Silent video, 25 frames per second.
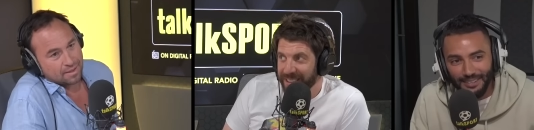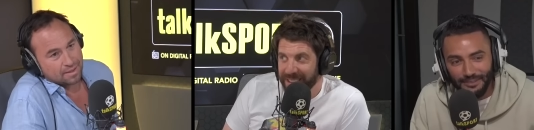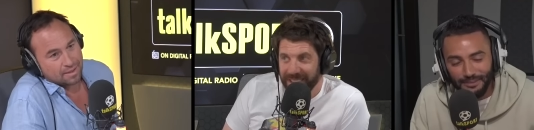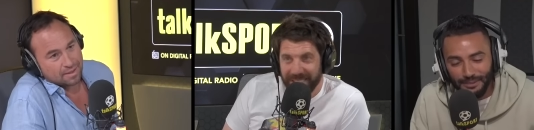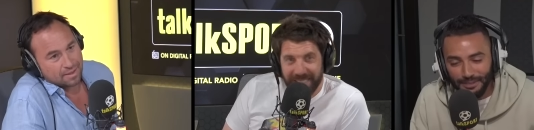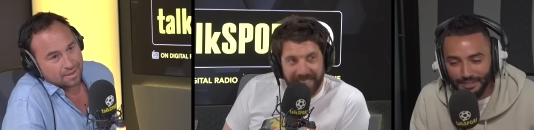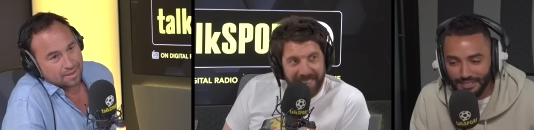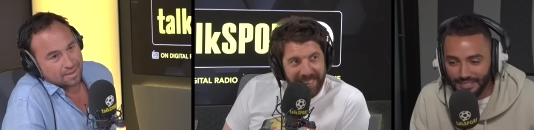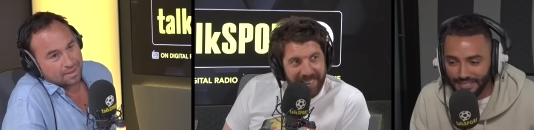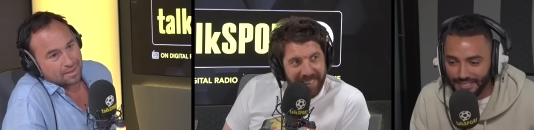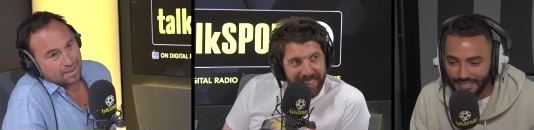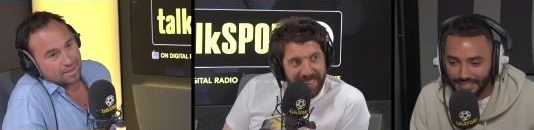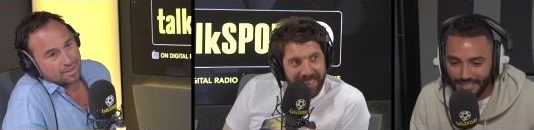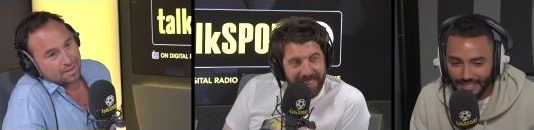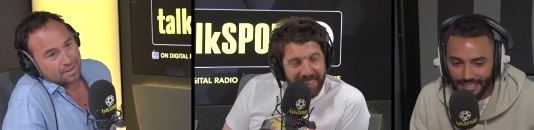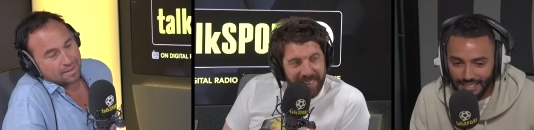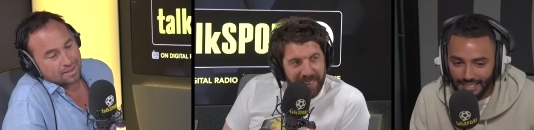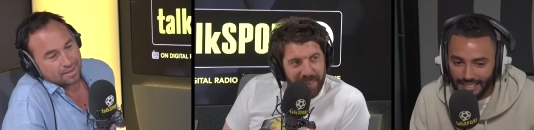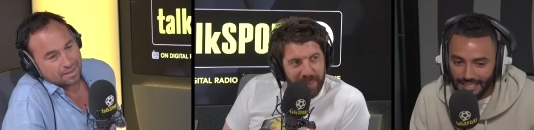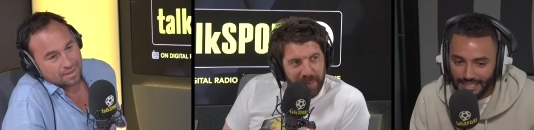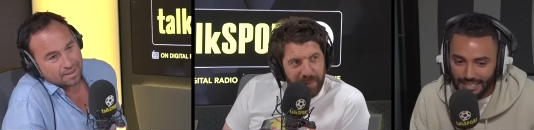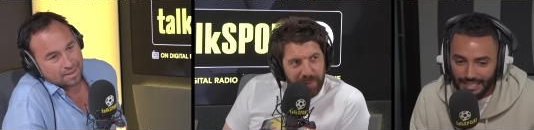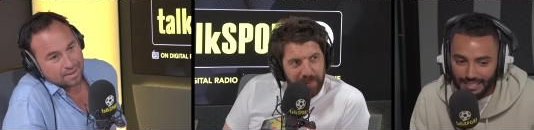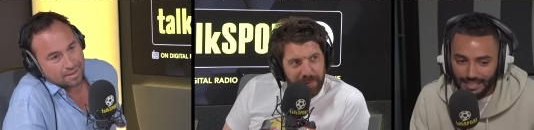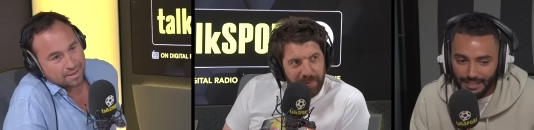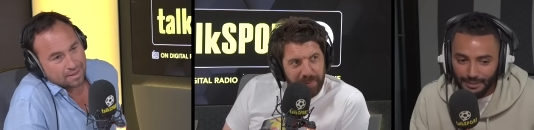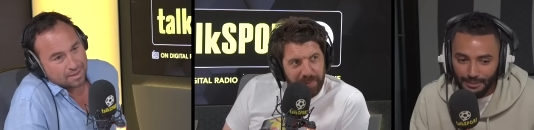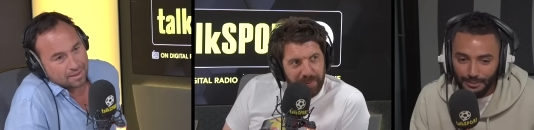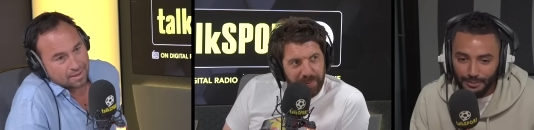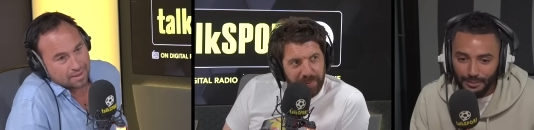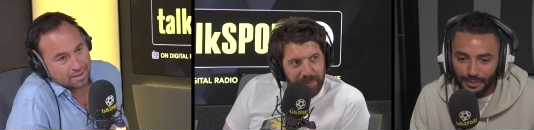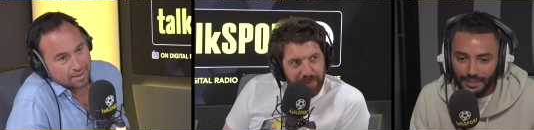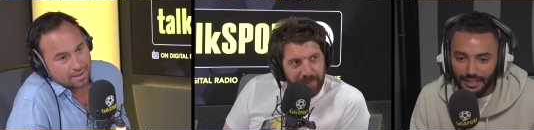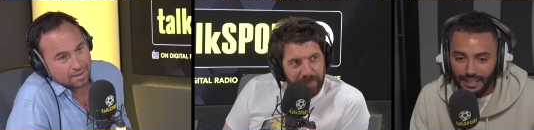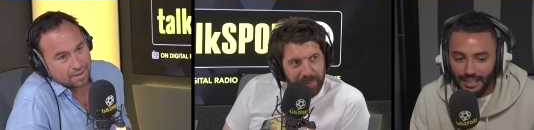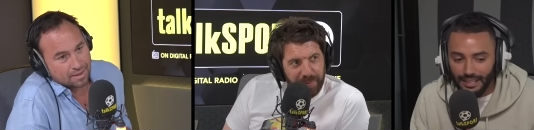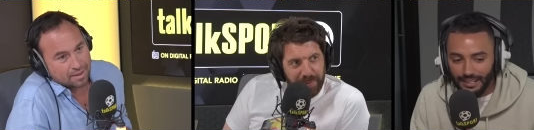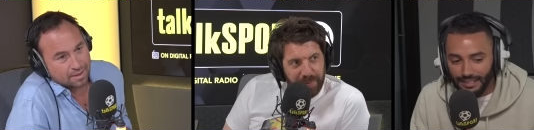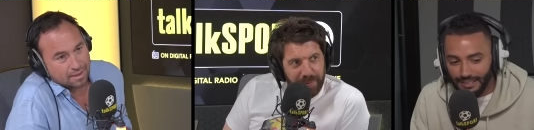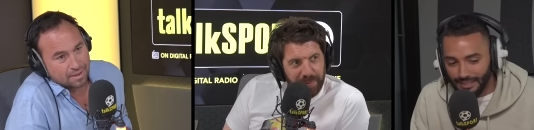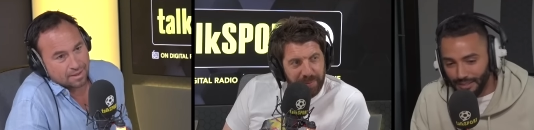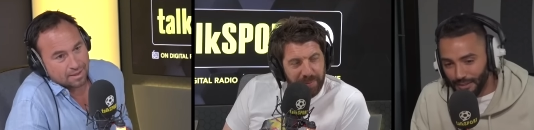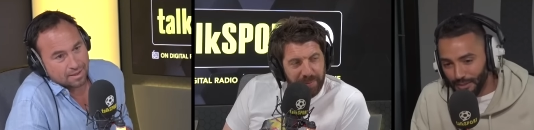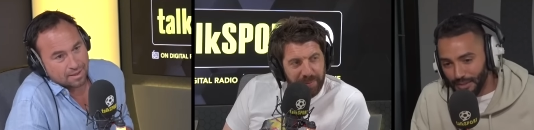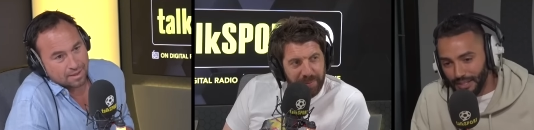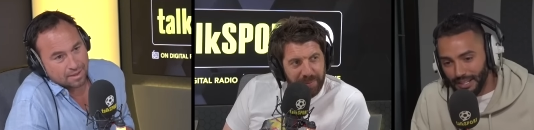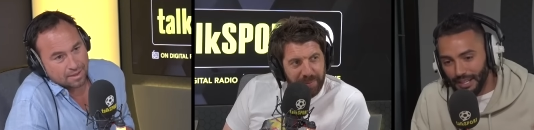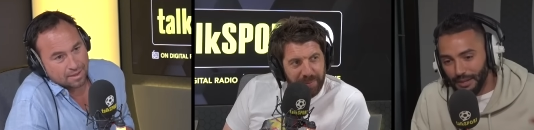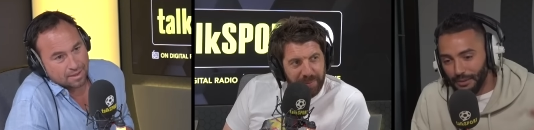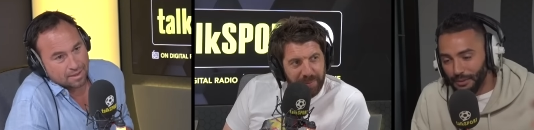Speaker 1: it was we let you
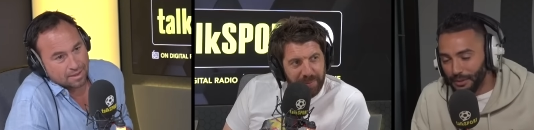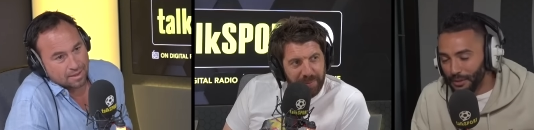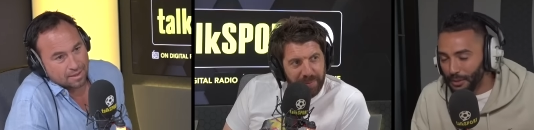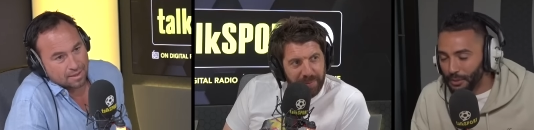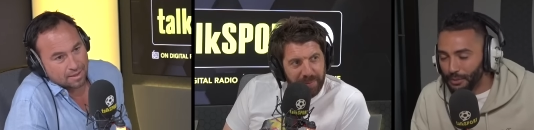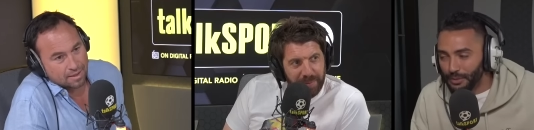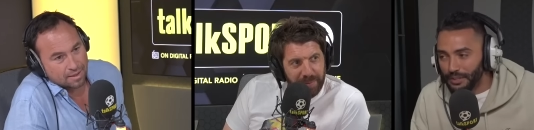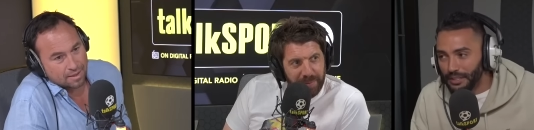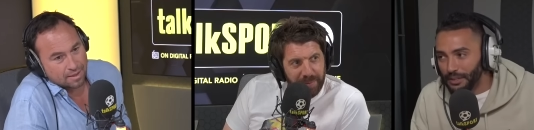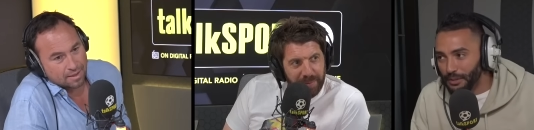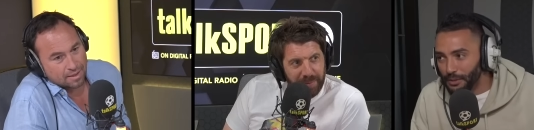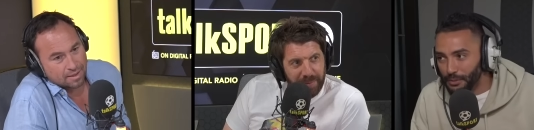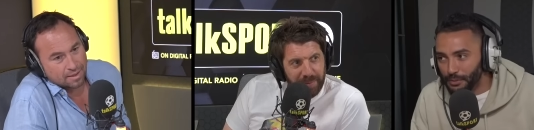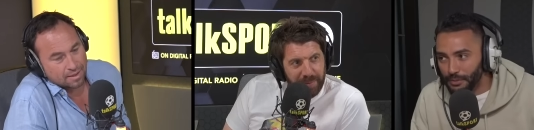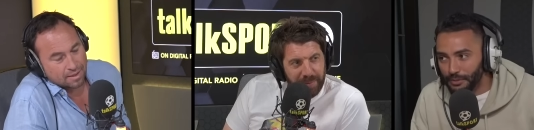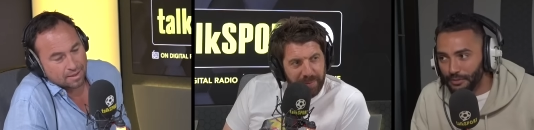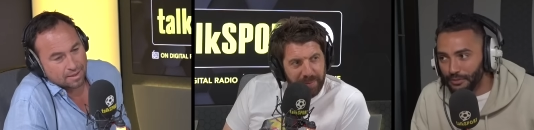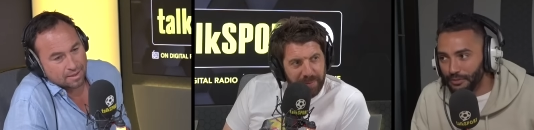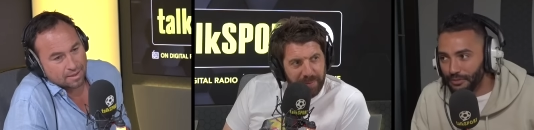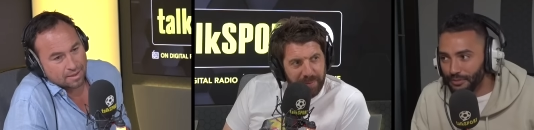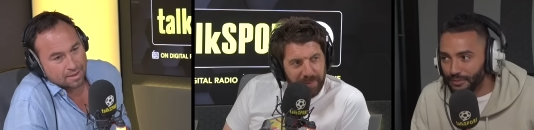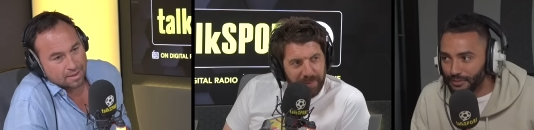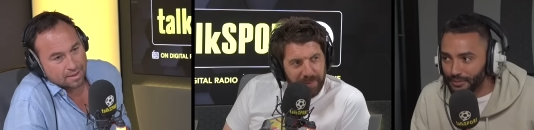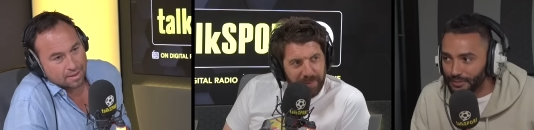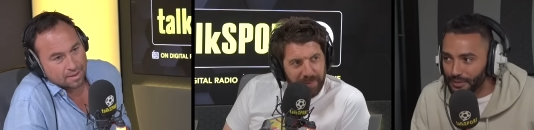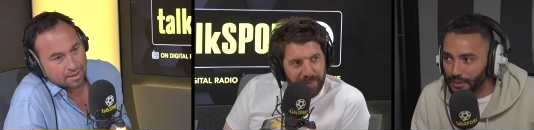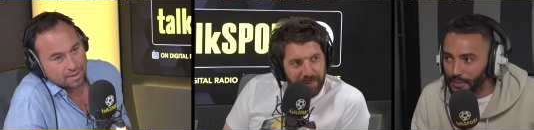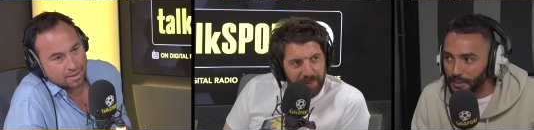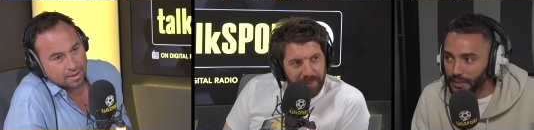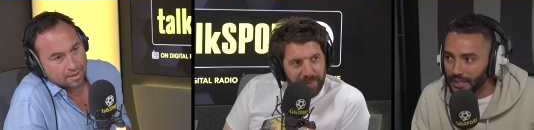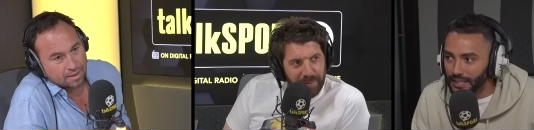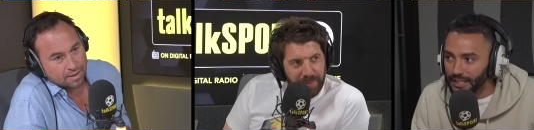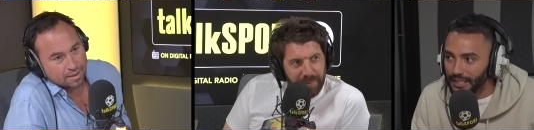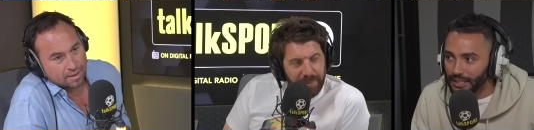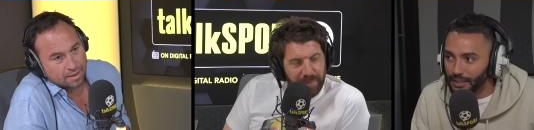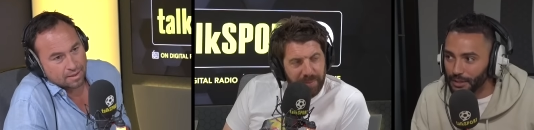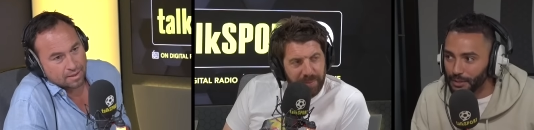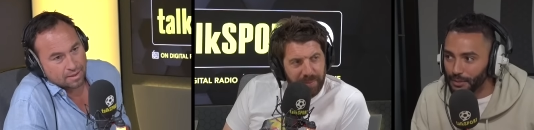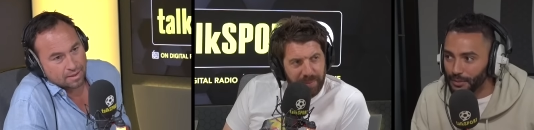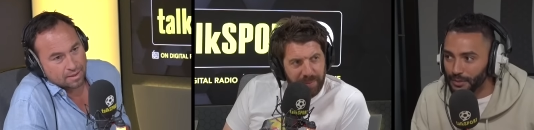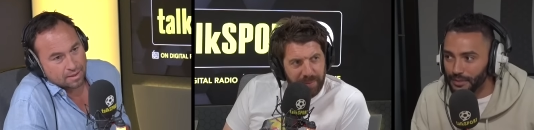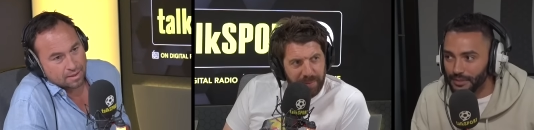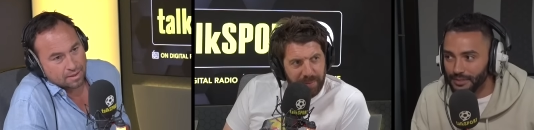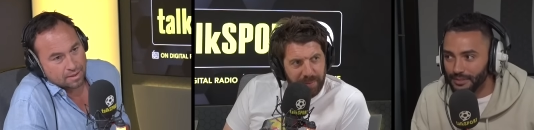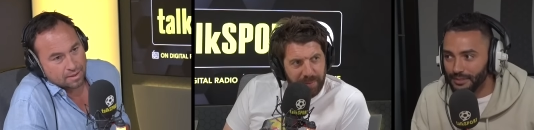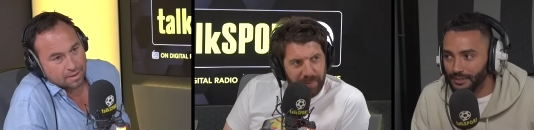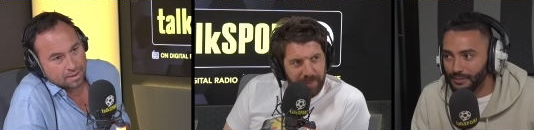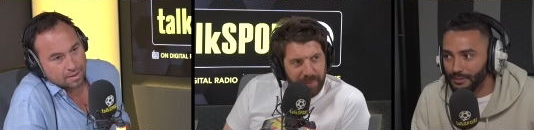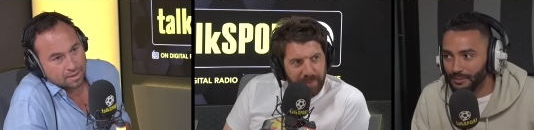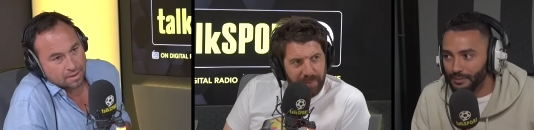know Claudio deal with the media,
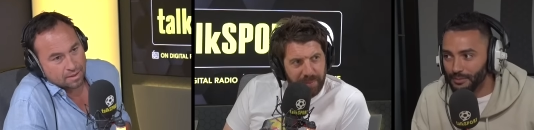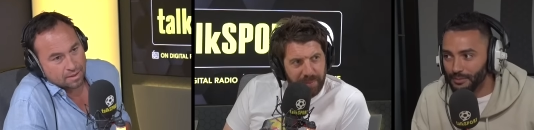and